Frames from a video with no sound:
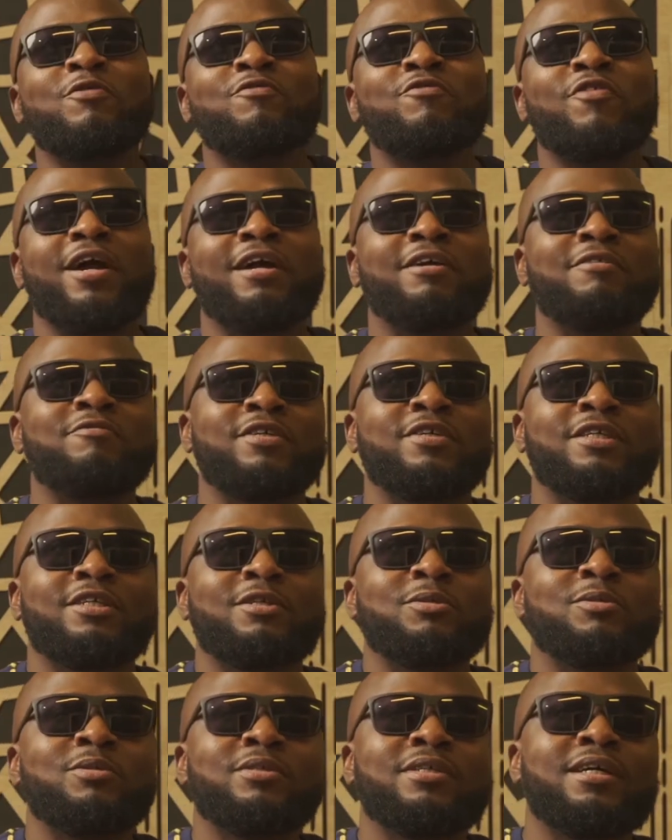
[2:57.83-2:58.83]
viral
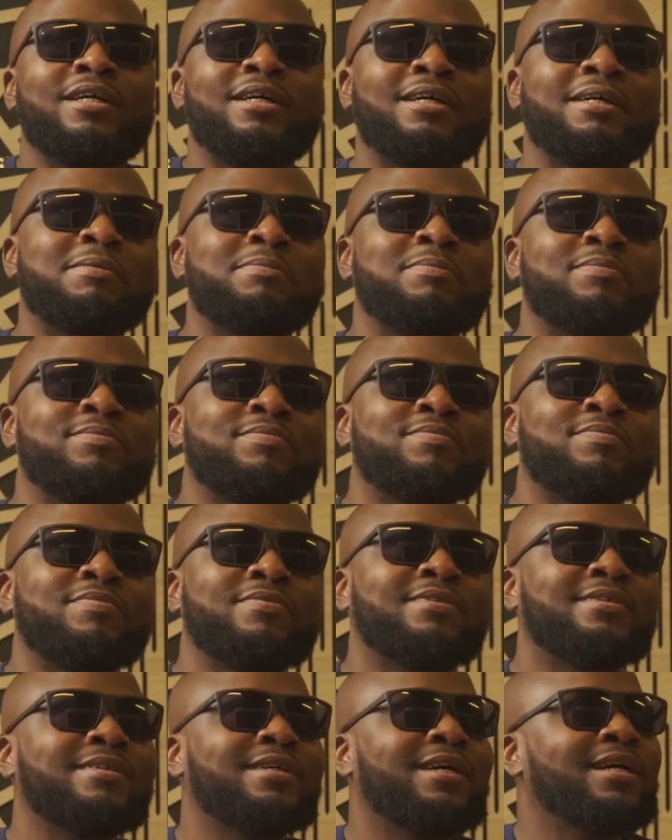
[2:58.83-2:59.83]
videos,
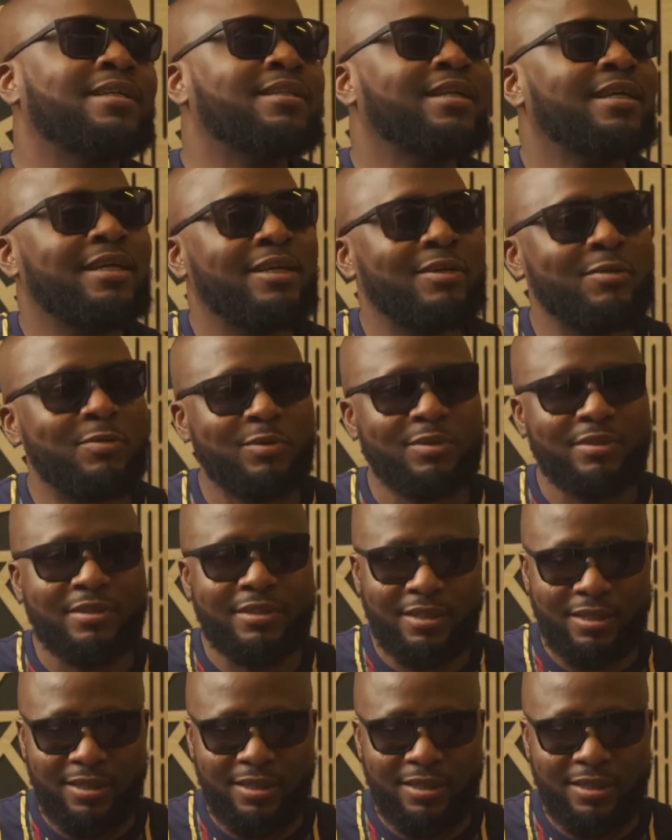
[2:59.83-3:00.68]
I think it was